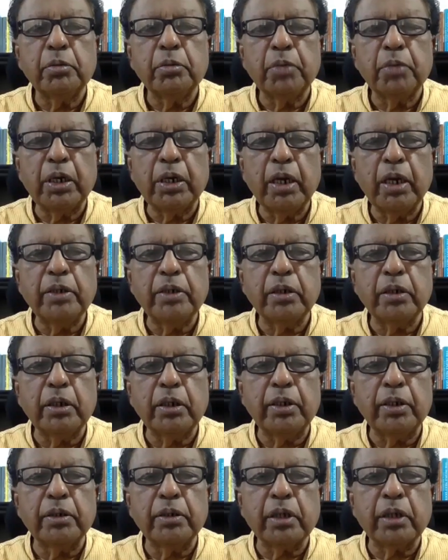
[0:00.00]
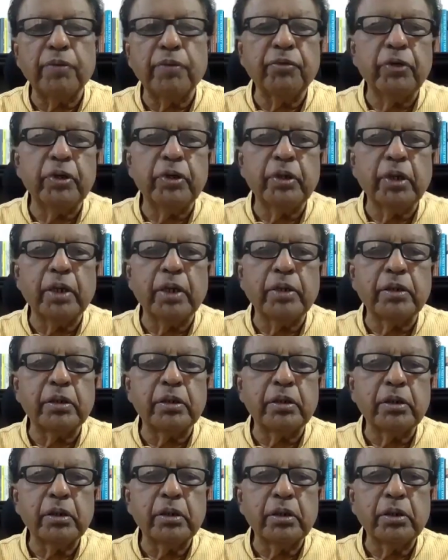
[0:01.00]
but later he discovered that
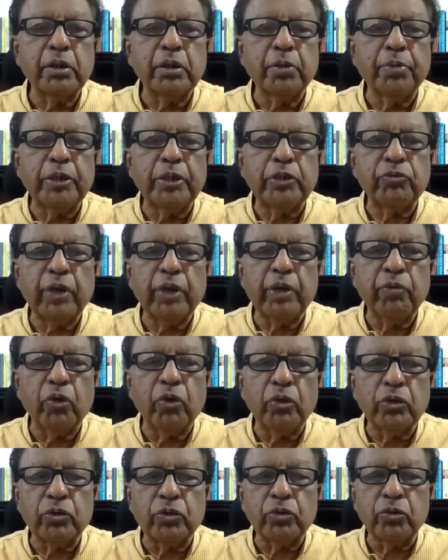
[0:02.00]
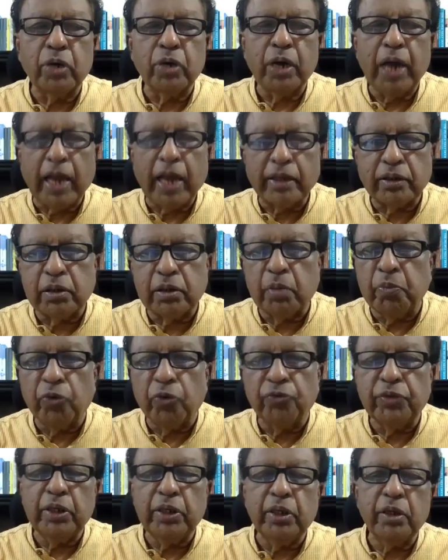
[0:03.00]
the best way was to relax some
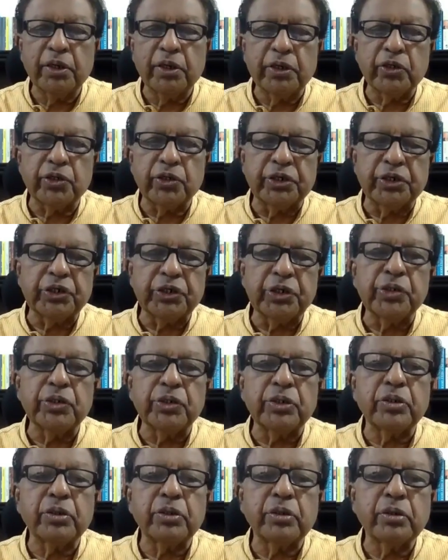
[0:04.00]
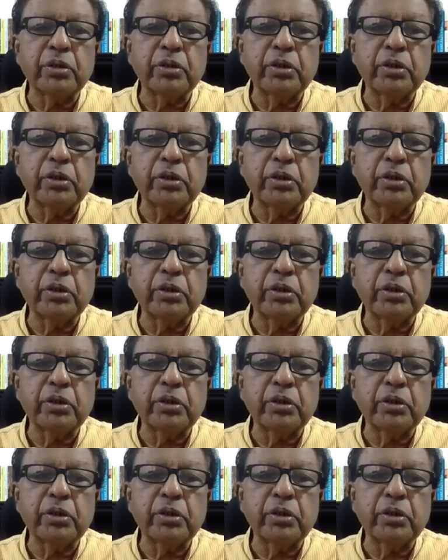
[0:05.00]
of the restrictions